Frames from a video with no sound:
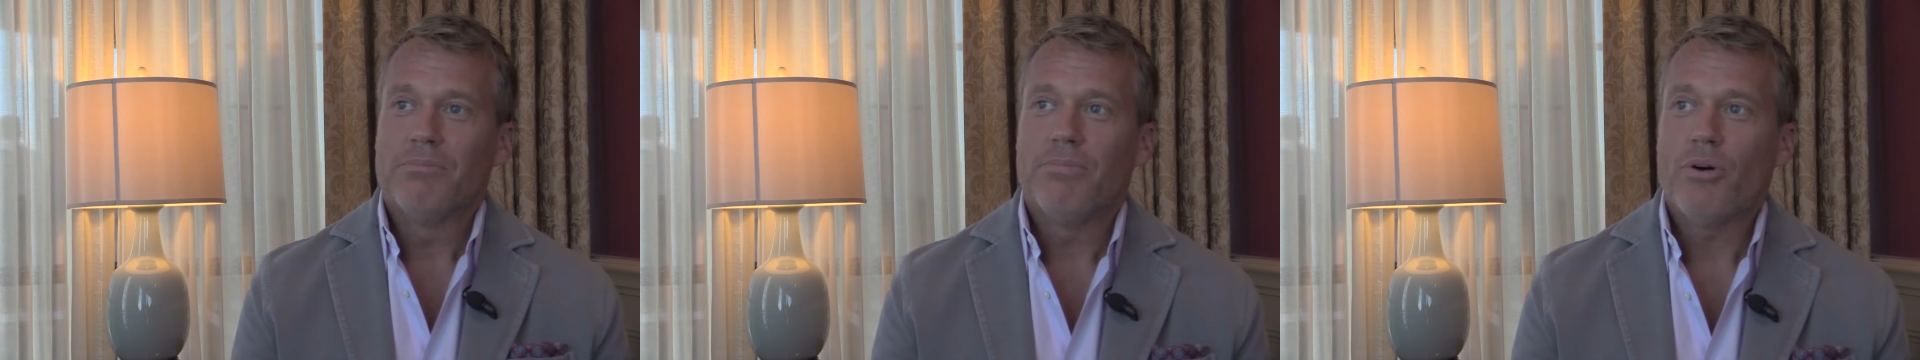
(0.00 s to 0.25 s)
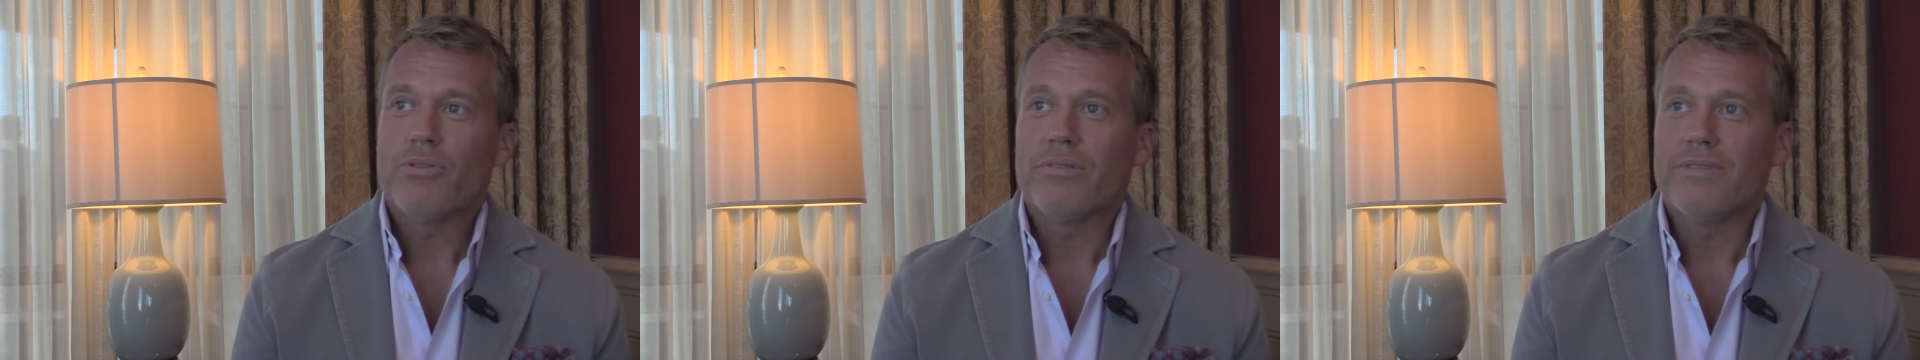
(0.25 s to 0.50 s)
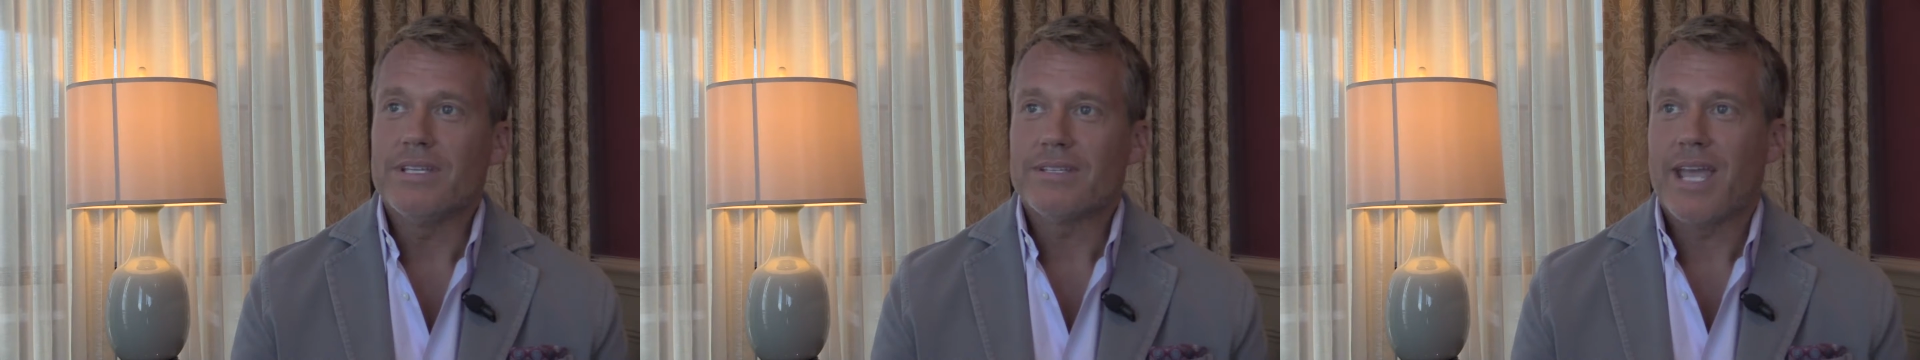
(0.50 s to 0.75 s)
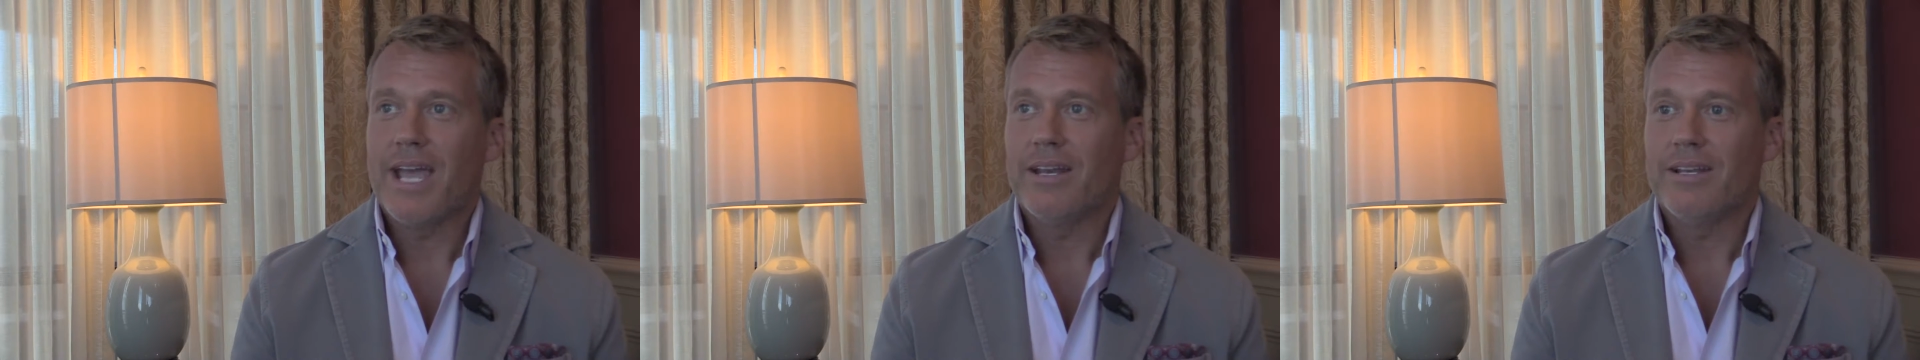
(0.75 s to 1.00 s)
Both of these
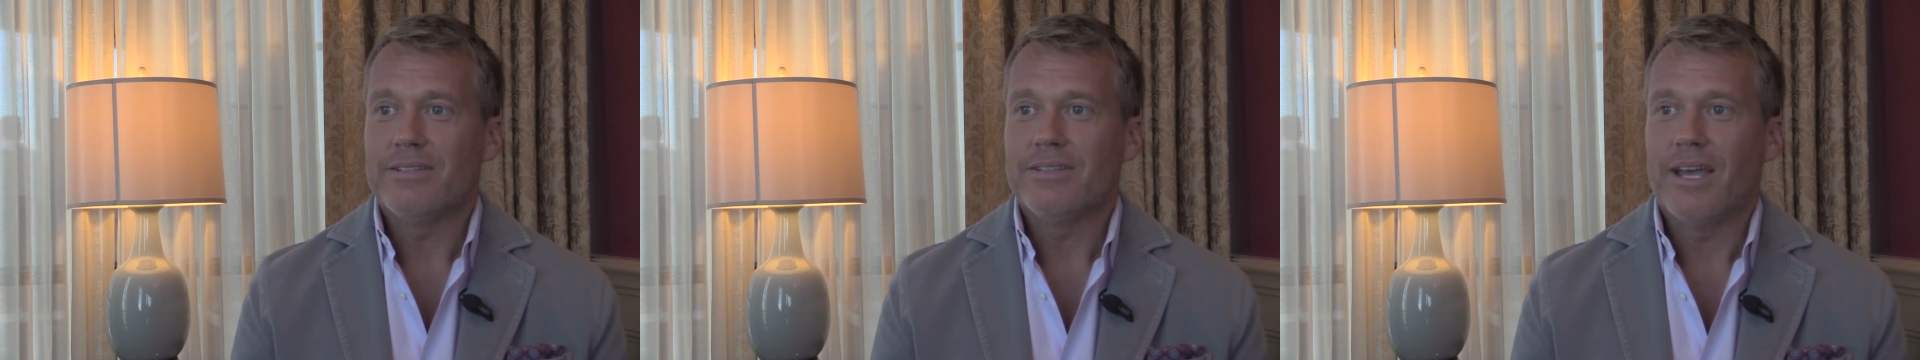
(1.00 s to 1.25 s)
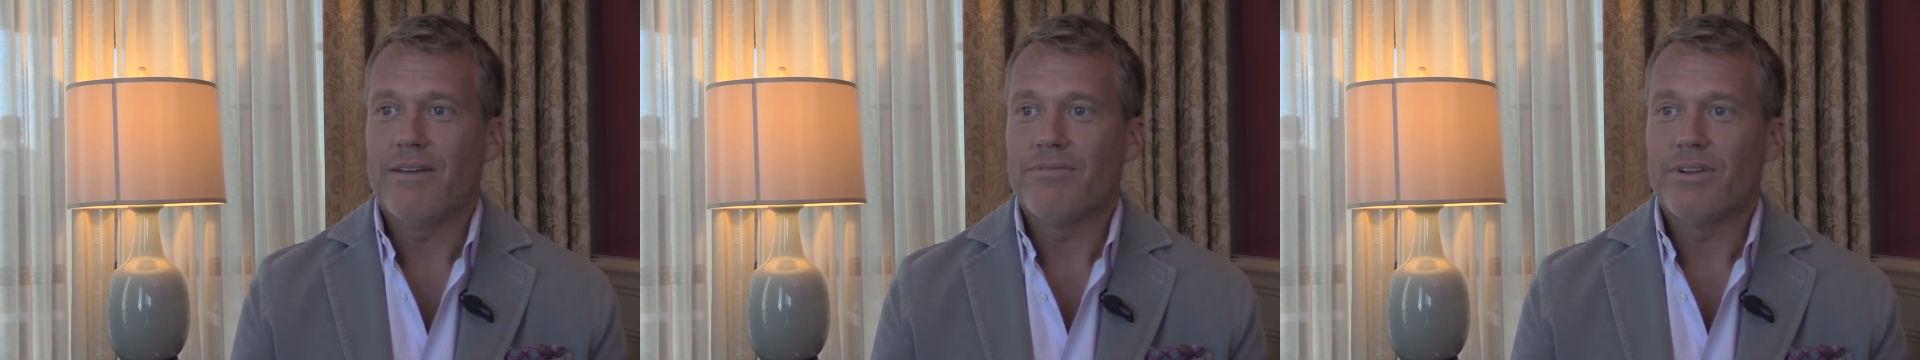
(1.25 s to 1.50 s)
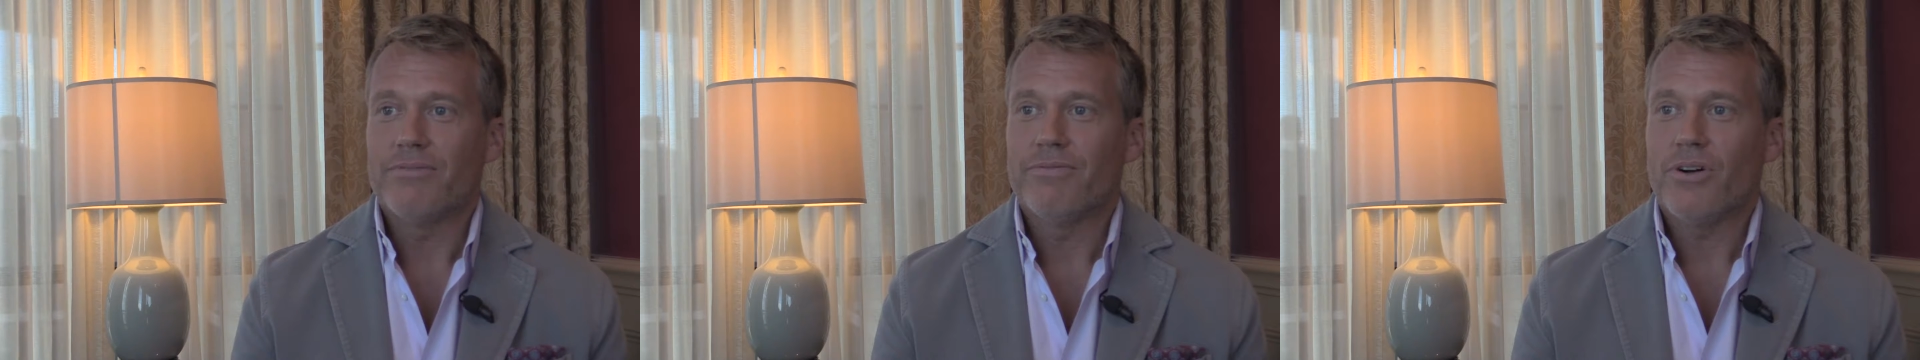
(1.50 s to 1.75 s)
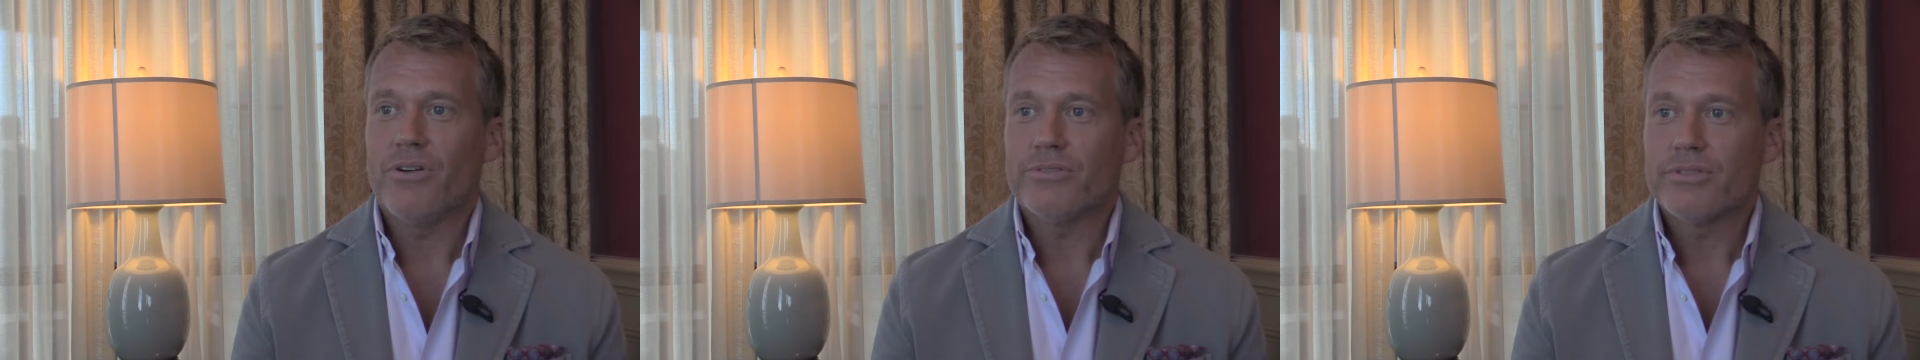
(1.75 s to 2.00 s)
candidates have their
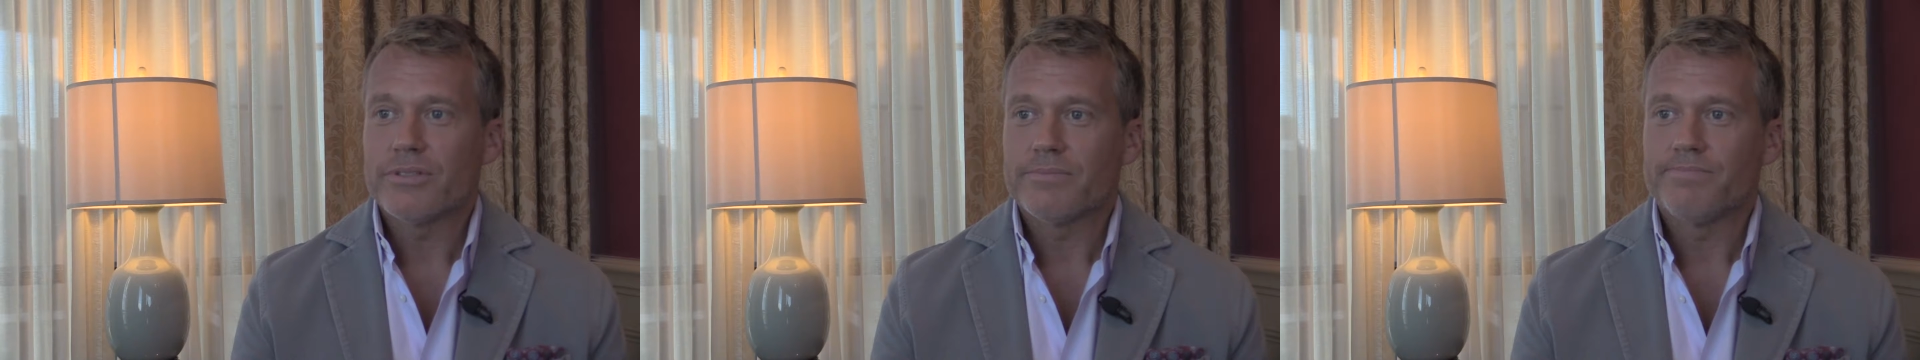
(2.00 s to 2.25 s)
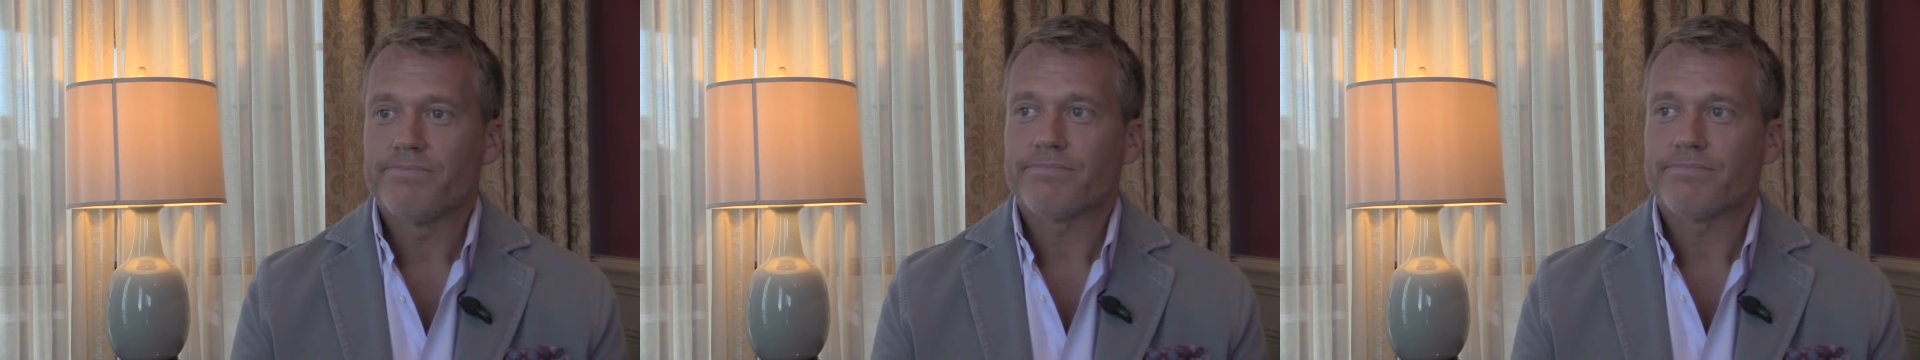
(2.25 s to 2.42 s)
faults.